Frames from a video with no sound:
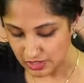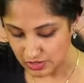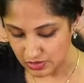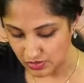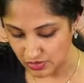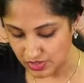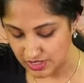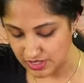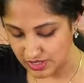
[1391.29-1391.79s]

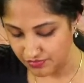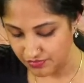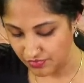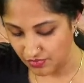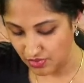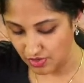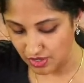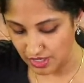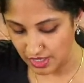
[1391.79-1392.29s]
So it's
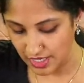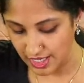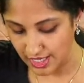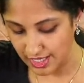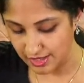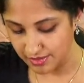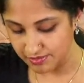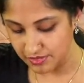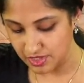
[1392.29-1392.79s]
for
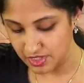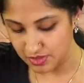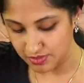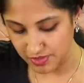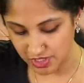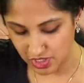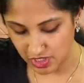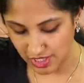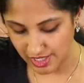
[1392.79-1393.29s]

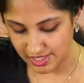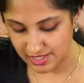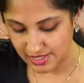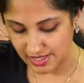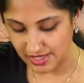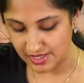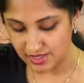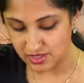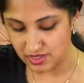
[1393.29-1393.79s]

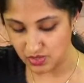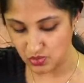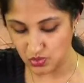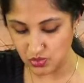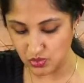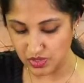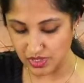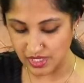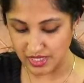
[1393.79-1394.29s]
specialized kids
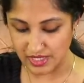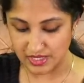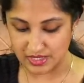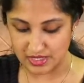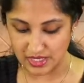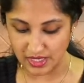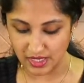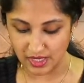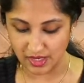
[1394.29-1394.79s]
who need